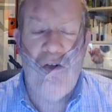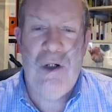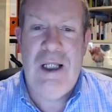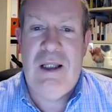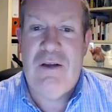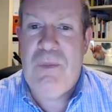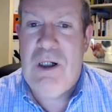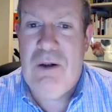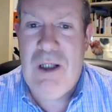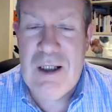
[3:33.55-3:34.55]
During this
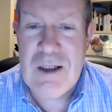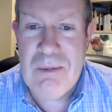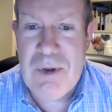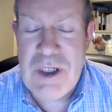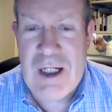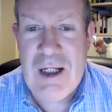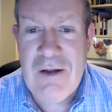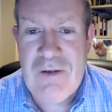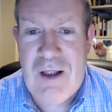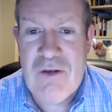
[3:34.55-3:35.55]
period,
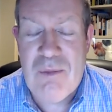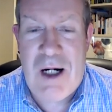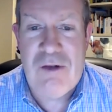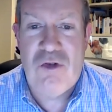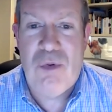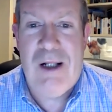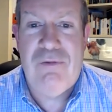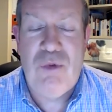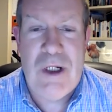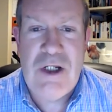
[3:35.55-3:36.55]
particularly since March
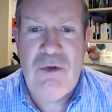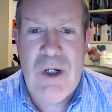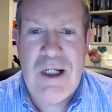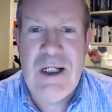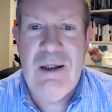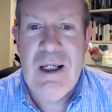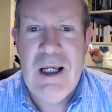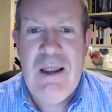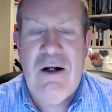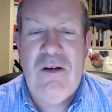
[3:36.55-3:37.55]
12, 2020,
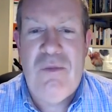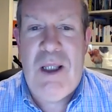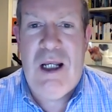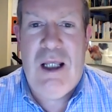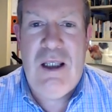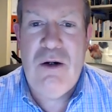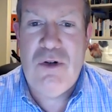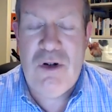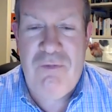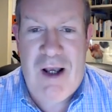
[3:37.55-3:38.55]
there has been a
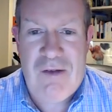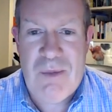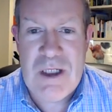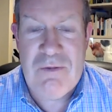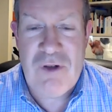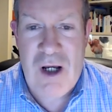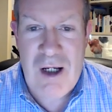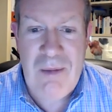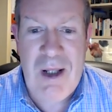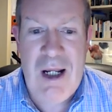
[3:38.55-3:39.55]
huge investment of
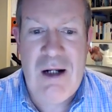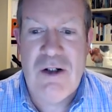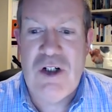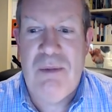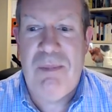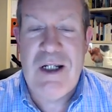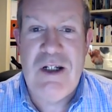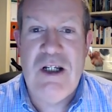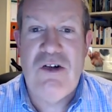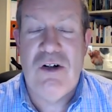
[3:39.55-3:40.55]
time and energy by
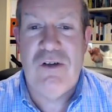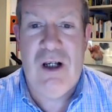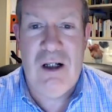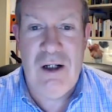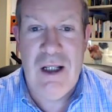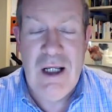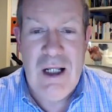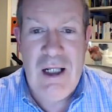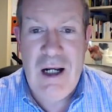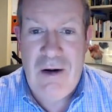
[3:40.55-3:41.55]
teachers on
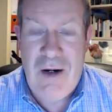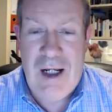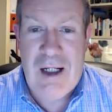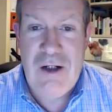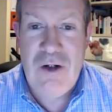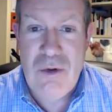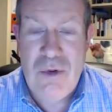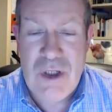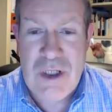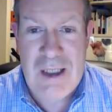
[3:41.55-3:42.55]
learning
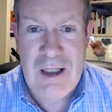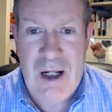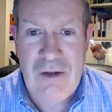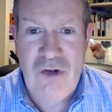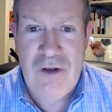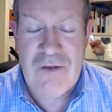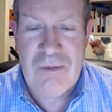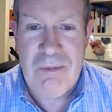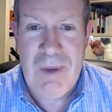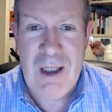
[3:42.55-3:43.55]
new technologies.